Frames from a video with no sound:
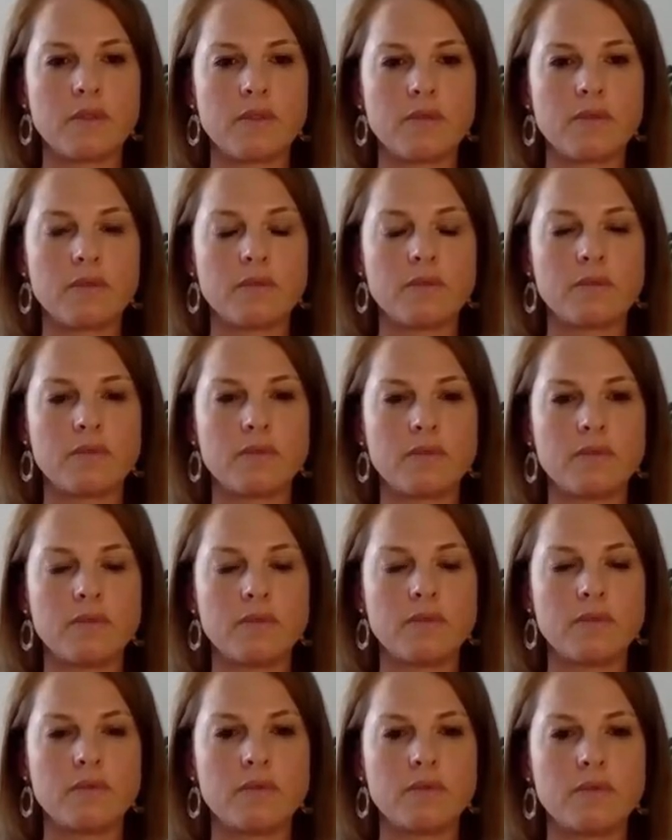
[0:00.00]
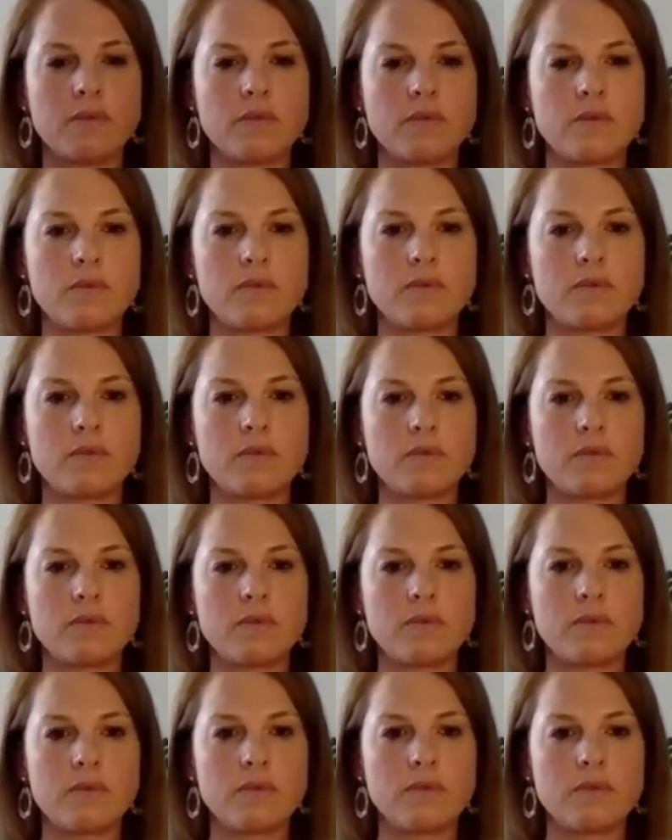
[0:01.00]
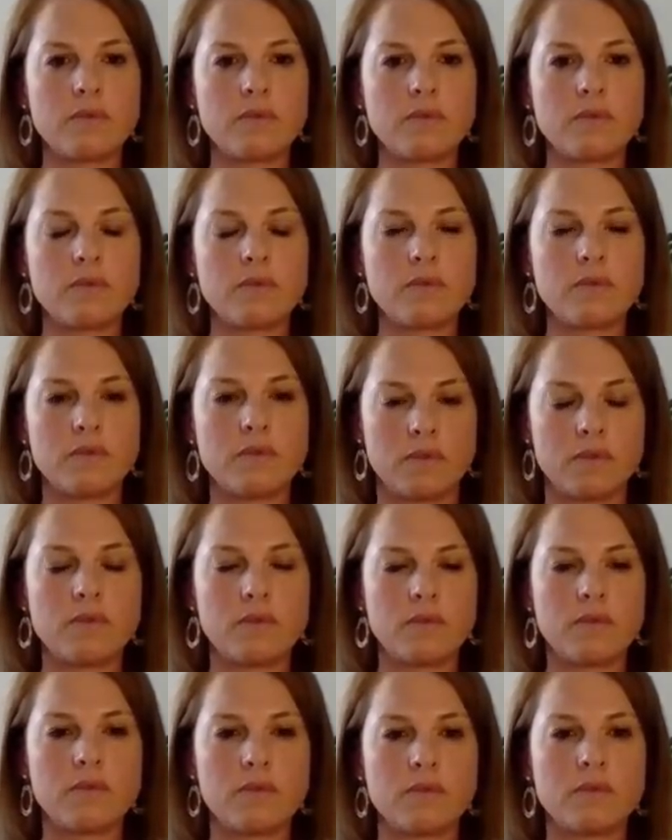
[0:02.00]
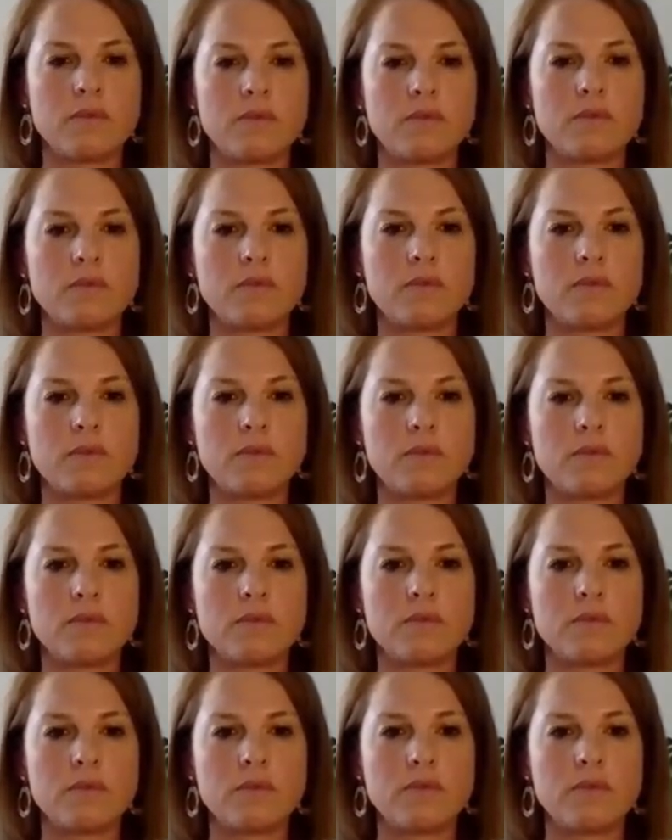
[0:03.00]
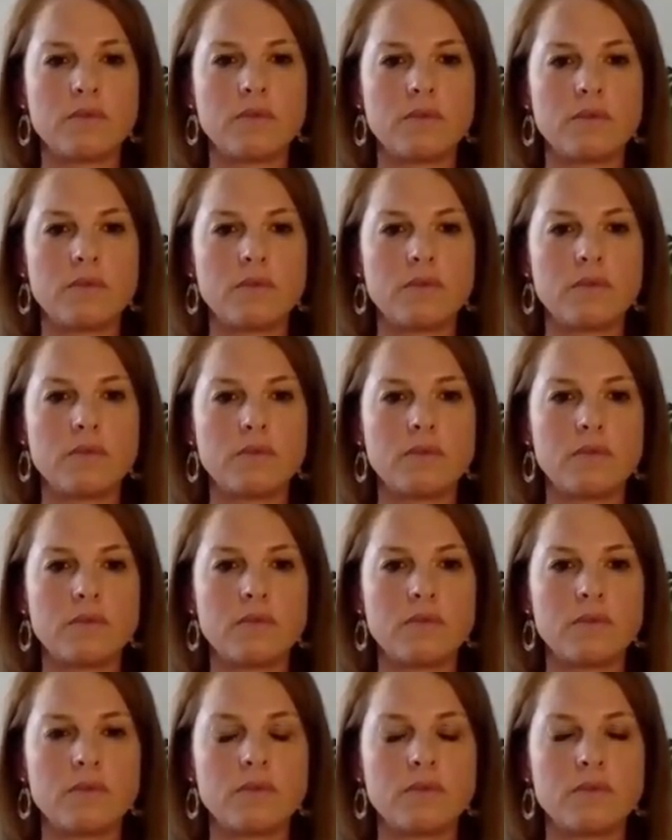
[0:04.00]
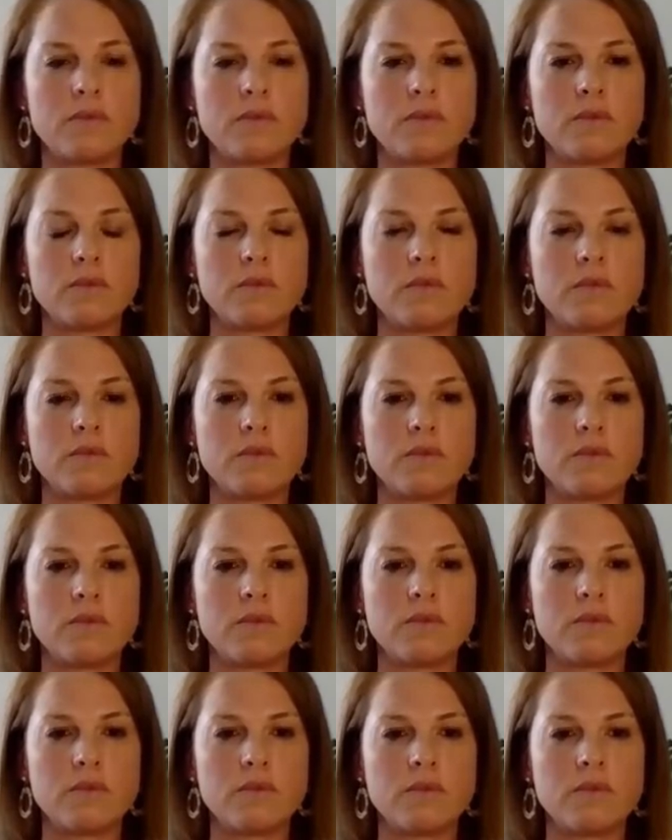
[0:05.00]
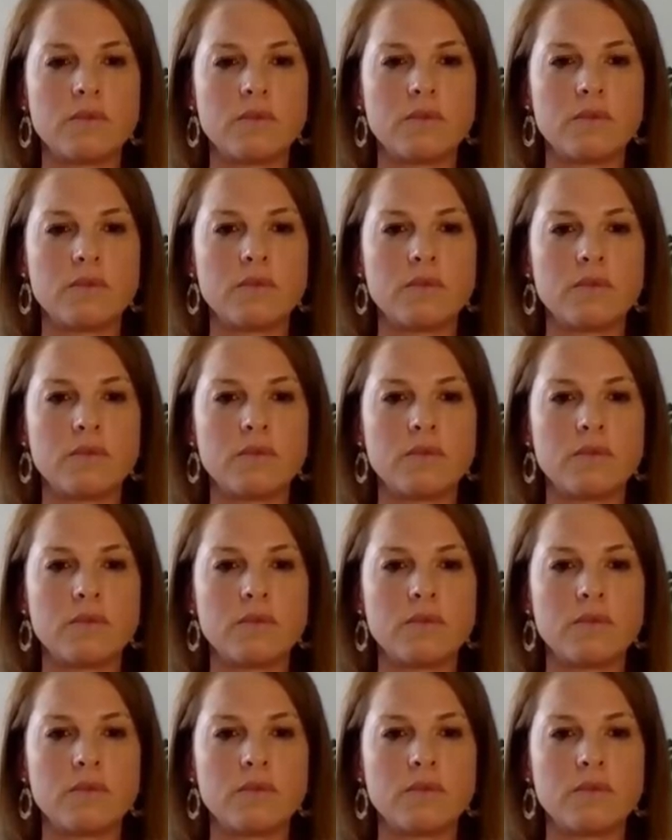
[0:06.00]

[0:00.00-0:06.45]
(silent)